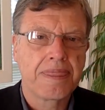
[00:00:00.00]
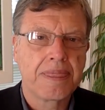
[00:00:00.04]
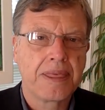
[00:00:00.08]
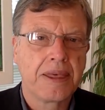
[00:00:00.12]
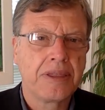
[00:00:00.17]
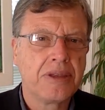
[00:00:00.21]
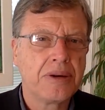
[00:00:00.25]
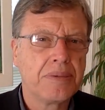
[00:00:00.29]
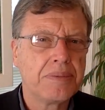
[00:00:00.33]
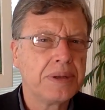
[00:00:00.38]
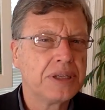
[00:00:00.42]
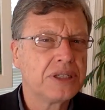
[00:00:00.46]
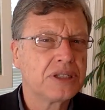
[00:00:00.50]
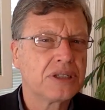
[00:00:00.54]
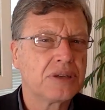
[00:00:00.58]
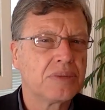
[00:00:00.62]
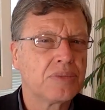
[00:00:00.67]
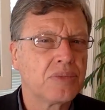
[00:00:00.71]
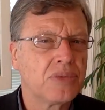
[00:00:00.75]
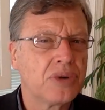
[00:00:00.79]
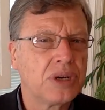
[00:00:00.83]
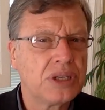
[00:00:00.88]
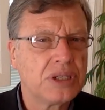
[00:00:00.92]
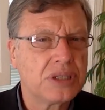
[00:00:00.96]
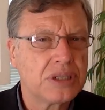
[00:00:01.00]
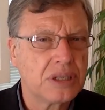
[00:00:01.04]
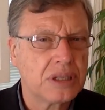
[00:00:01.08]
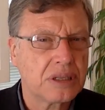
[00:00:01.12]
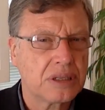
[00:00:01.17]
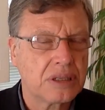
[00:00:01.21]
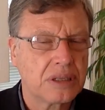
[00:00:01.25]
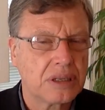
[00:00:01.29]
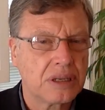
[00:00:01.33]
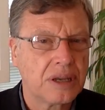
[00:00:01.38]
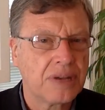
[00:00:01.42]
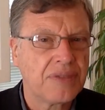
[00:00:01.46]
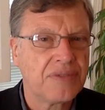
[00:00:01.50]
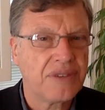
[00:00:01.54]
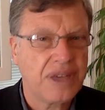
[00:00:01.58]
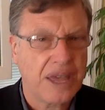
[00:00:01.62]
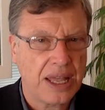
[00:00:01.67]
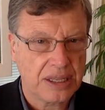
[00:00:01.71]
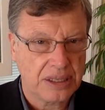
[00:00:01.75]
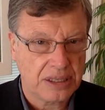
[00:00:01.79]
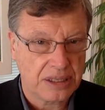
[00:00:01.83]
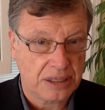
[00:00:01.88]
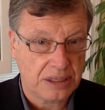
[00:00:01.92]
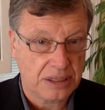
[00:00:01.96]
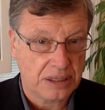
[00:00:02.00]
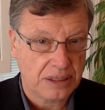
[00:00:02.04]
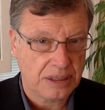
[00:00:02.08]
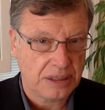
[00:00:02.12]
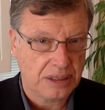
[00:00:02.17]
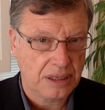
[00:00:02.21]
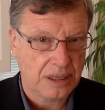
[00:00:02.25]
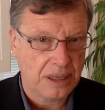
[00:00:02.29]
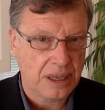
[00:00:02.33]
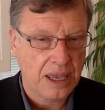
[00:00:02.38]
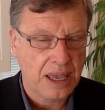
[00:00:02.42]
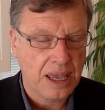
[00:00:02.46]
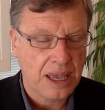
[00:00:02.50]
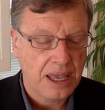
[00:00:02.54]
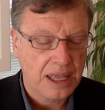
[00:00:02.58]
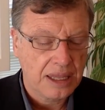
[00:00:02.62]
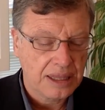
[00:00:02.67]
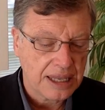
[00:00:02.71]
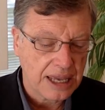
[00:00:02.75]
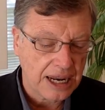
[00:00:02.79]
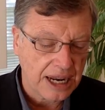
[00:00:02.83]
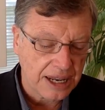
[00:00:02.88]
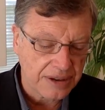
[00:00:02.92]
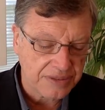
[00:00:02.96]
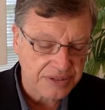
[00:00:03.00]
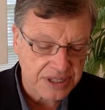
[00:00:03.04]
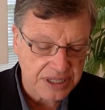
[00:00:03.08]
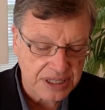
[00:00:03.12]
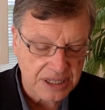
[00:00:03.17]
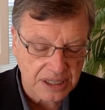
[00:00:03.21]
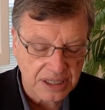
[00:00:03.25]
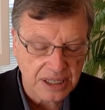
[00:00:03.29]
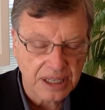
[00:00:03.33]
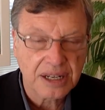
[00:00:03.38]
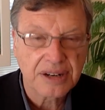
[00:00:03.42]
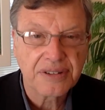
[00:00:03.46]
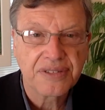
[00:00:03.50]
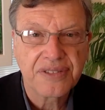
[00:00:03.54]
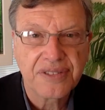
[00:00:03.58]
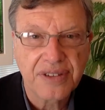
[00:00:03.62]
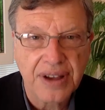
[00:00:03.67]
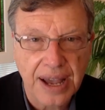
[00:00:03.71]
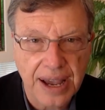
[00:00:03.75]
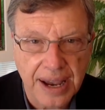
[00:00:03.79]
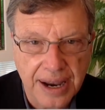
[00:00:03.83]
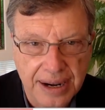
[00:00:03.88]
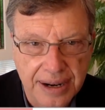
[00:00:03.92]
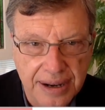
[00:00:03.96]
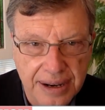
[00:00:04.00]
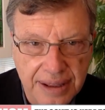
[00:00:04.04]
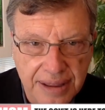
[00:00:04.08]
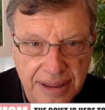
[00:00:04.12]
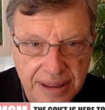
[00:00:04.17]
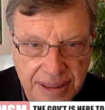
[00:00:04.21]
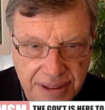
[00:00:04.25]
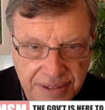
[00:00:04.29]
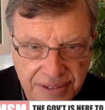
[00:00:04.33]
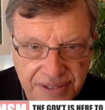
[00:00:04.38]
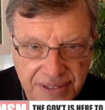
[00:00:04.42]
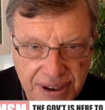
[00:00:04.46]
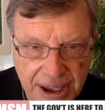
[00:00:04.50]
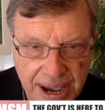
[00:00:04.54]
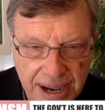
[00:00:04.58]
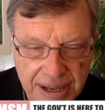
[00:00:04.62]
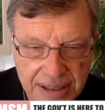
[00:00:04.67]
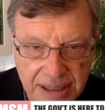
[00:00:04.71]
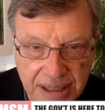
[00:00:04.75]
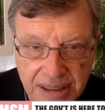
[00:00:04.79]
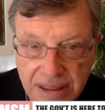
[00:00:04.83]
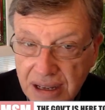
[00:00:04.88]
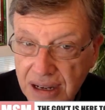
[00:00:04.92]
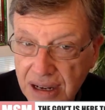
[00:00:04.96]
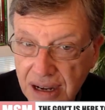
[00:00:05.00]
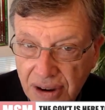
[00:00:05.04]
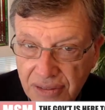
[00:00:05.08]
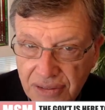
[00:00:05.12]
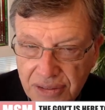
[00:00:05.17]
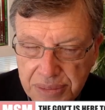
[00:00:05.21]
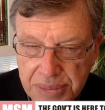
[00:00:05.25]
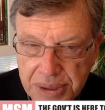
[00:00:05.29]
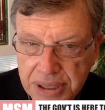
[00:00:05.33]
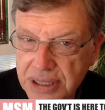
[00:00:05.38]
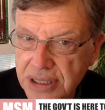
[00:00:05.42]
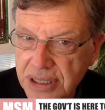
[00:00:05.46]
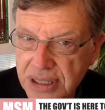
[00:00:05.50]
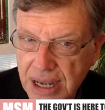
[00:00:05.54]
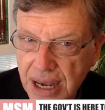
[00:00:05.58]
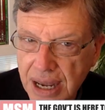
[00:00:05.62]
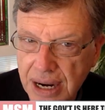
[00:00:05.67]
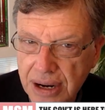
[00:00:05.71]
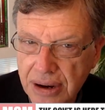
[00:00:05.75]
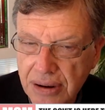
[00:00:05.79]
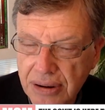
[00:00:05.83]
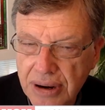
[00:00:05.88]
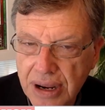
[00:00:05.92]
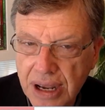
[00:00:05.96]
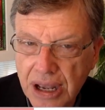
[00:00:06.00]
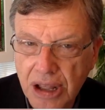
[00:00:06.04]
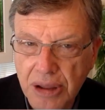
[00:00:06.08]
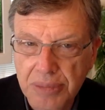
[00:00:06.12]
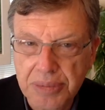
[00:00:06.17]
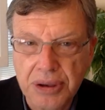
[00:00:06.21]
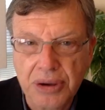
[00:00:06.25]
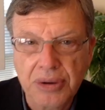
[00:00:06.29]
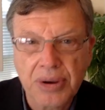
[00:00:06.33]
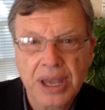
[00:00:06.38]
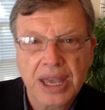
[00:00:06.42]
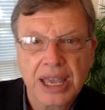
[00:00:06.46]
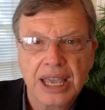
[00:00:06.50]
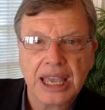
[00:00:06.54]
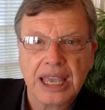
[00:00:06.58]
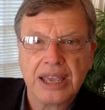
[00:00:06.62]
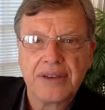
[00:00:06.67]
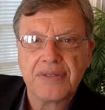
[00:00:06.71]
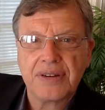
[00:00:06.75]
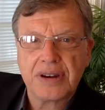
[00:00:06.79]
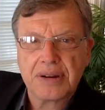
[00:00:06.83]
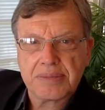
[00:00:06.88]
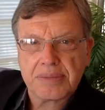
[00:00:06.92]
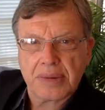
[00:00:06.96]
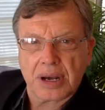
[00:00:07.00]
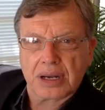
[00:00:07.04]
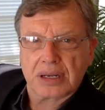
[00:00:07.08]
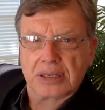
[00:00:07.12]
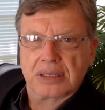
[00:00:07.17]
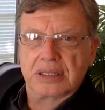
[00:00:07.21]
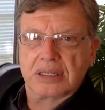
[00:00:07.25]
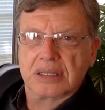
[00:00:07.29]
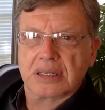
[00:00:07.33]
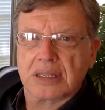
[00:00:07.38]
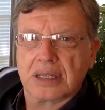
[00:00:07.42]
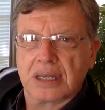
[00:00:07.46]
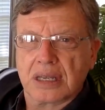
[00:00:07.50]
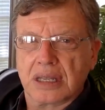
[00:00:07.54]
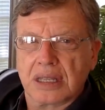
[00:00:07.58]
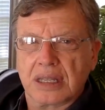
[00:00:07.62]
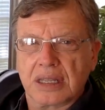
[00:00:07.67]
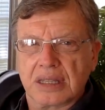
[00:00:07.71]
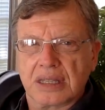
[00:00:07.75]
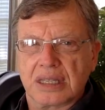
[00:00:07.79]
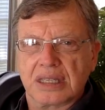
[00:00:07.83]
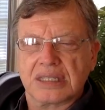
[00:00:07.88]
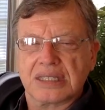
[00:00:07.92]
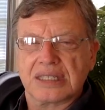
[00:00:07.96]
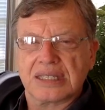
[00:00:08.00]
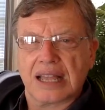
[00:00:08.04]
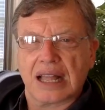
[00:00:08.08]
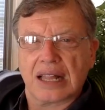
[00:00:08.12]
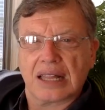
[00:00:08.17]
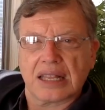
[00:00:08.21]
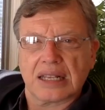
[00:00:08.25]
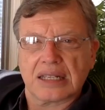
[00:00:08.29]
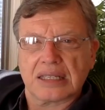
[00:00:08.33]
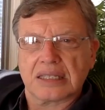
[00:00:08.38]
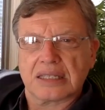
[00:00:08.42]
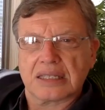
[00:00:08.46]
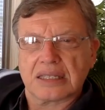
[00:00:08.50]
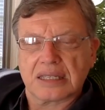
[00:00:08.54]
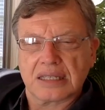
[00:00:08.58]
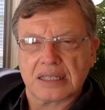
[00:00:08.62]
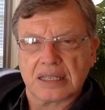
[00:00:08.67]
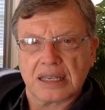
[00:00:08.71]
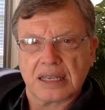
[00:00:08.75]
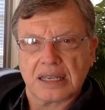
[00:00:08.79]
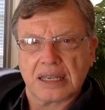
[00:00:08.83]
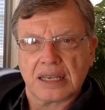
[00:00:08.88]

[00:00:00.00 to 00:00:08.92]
And there have been some recent events that have solidified the fact that the government is not here to help you, even amongst the zealots